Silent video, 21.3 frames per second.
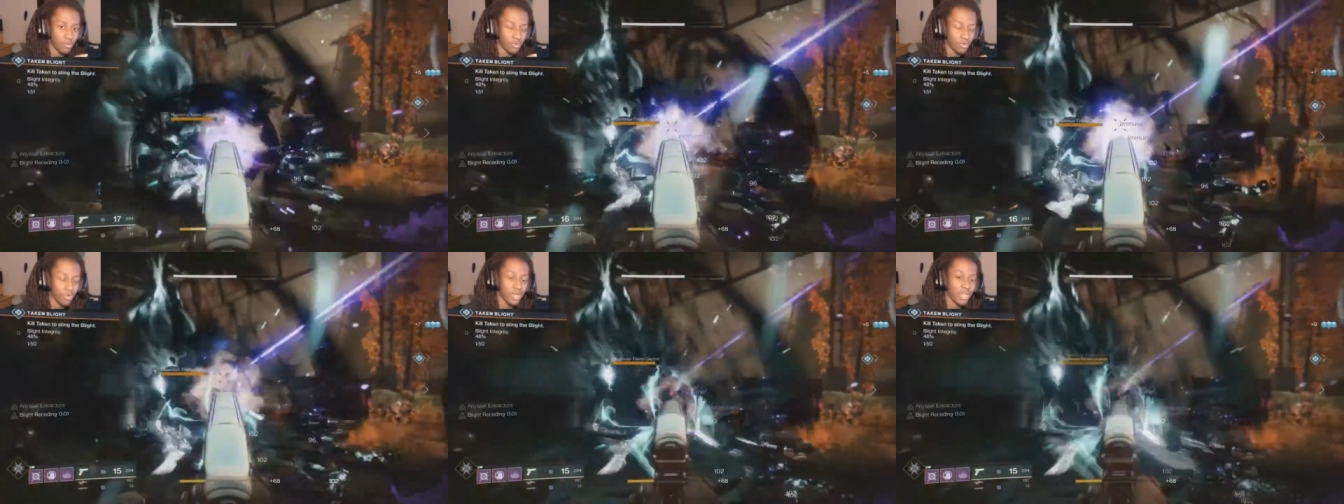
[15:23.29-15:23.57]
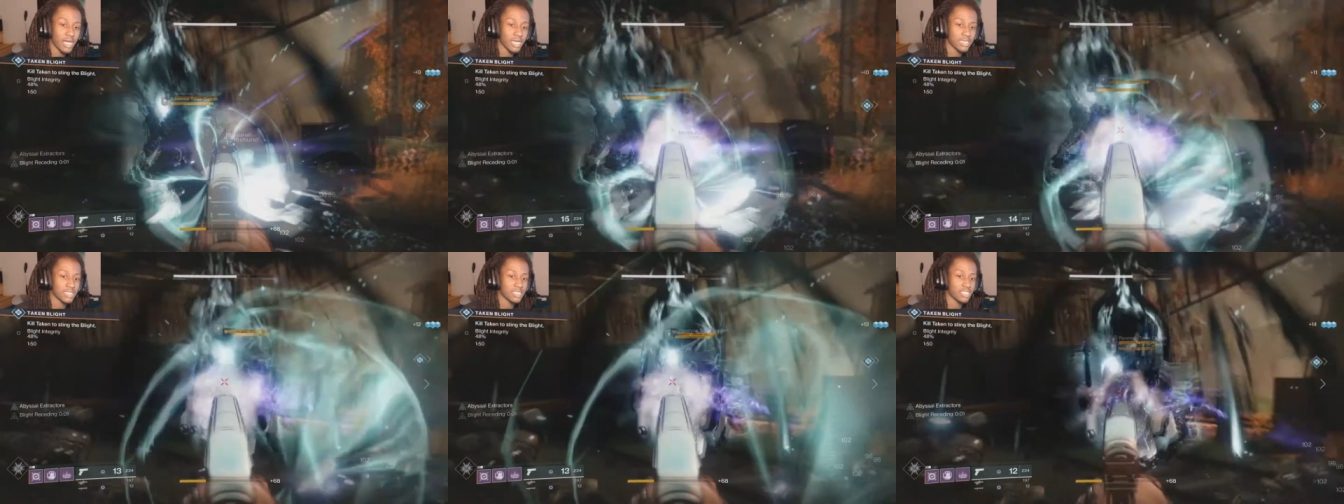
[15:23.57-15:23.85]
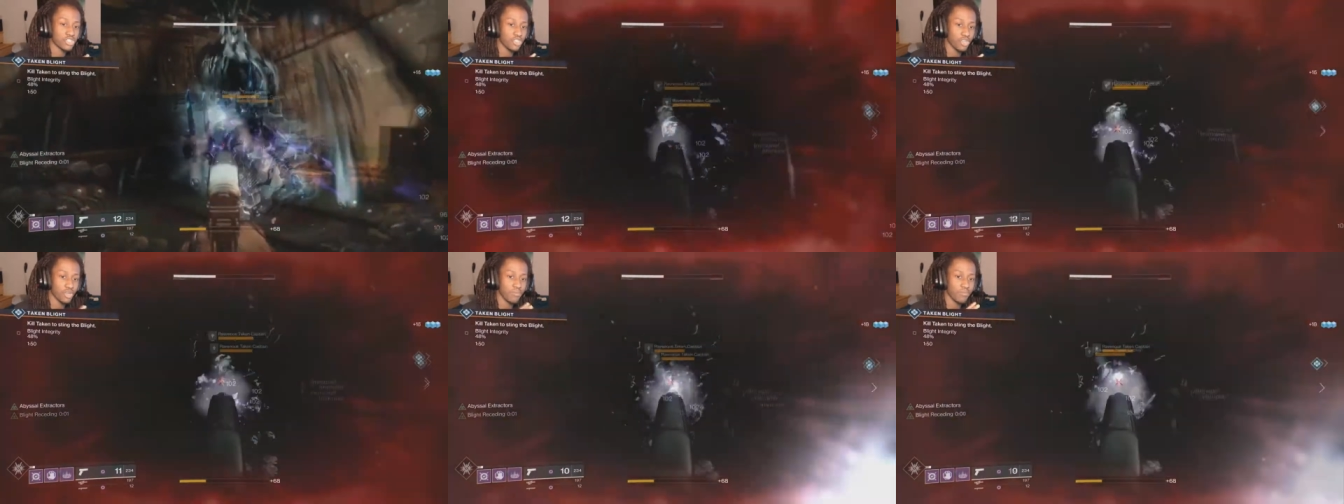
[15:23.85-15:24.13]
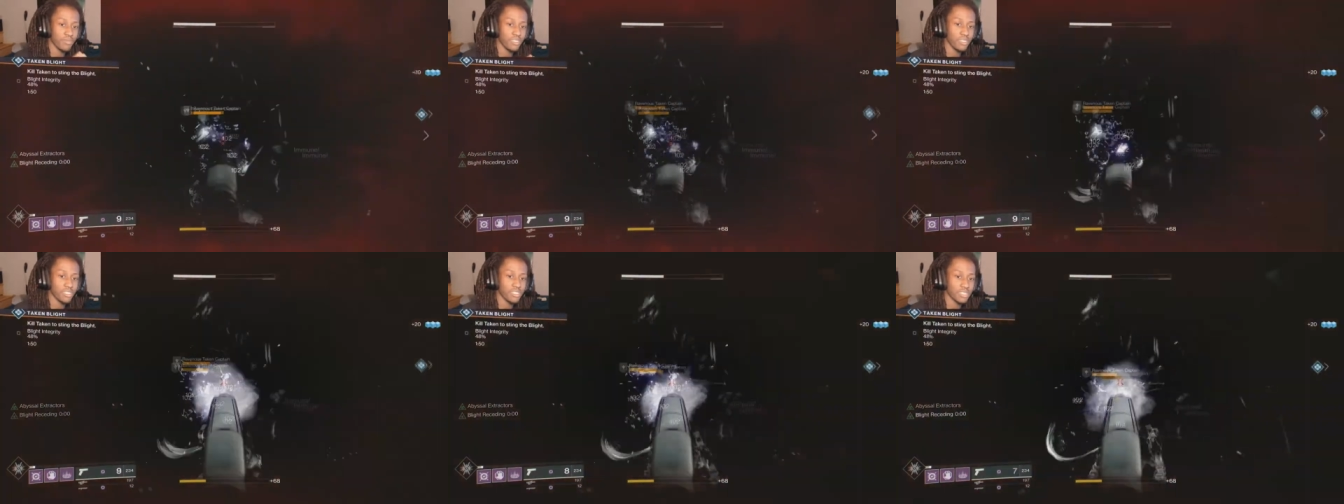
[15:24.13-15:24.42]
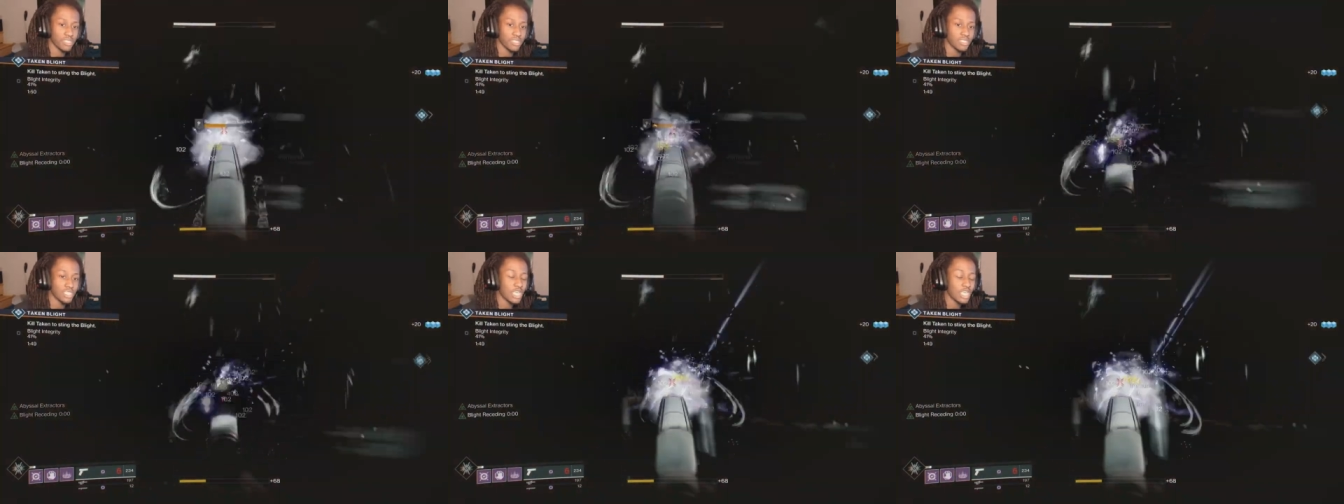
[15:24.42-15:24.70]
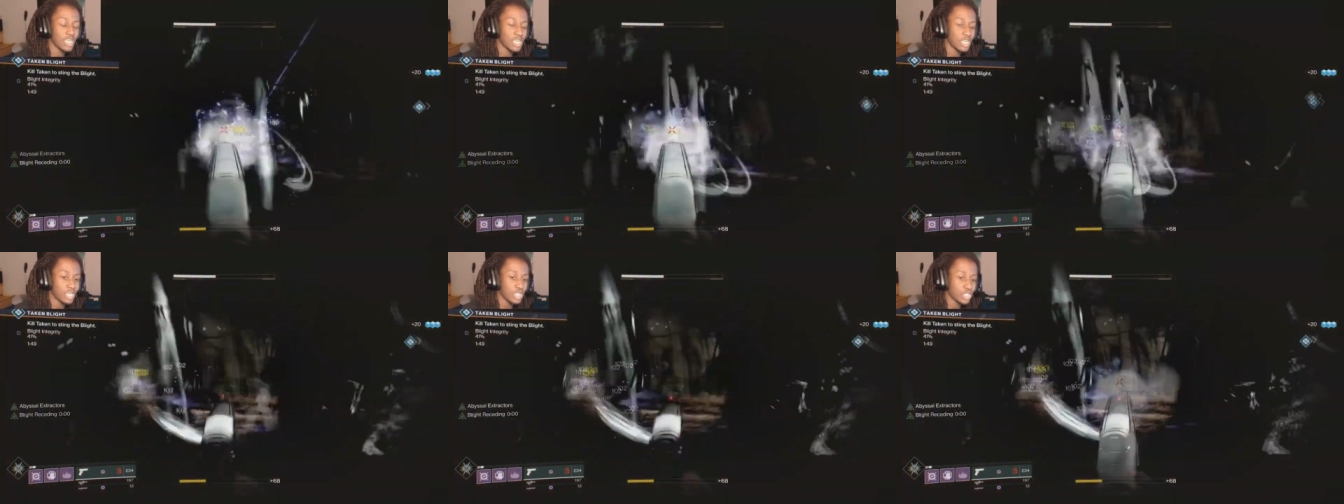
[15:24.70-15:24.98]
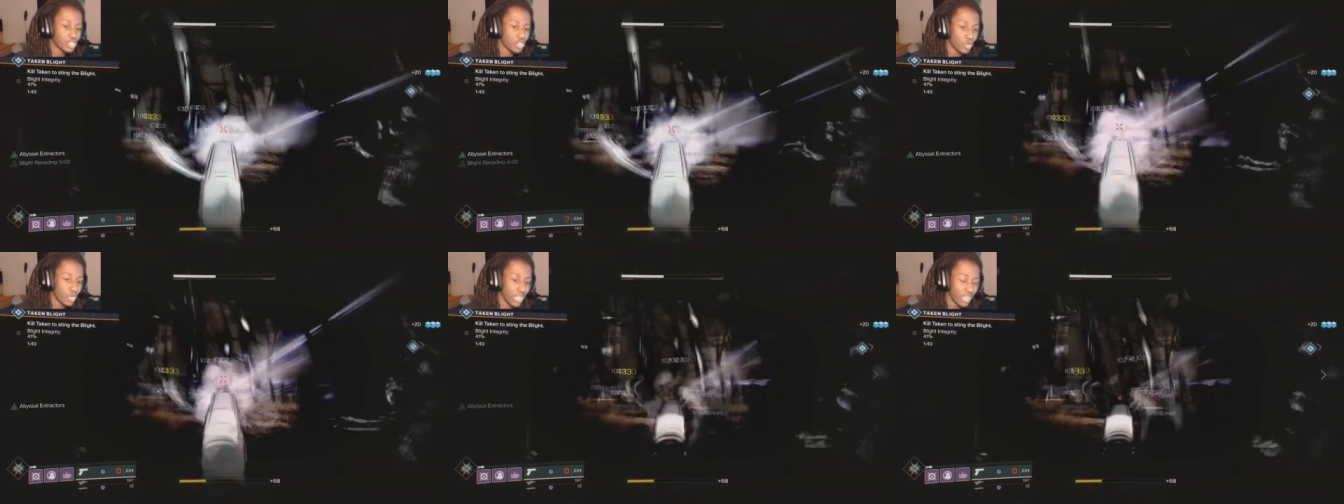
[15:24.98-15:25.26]
Warlocks is their abilities.
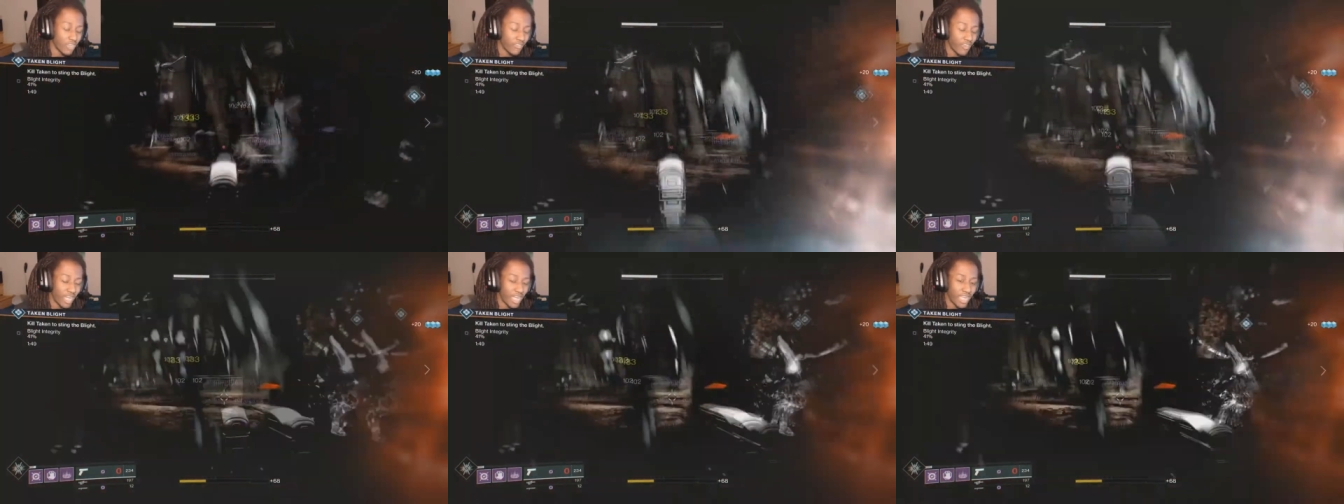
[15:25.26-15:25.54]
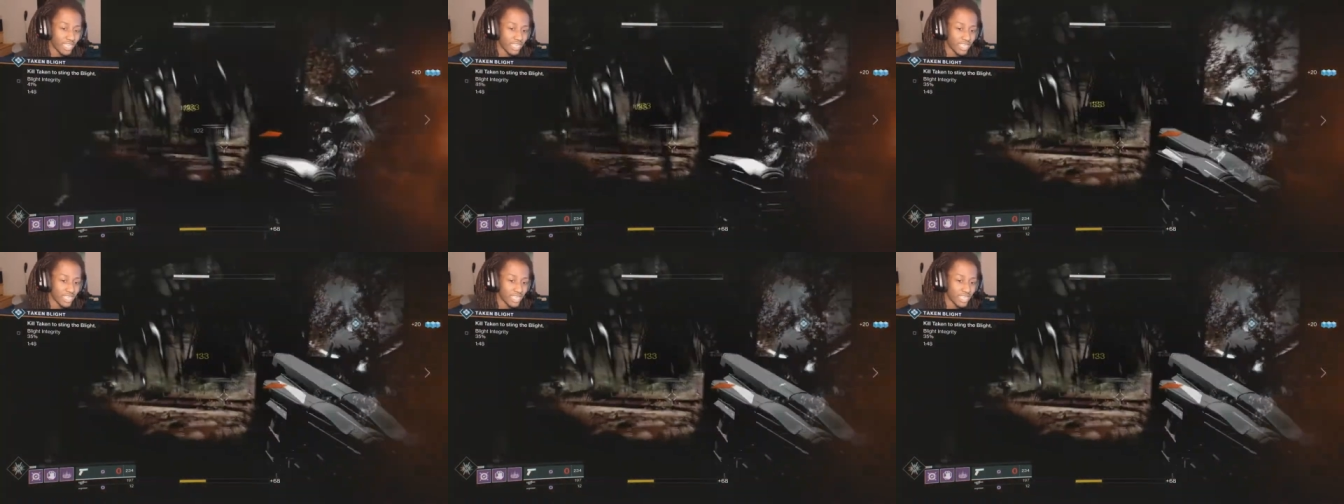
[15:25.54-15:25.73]
So if I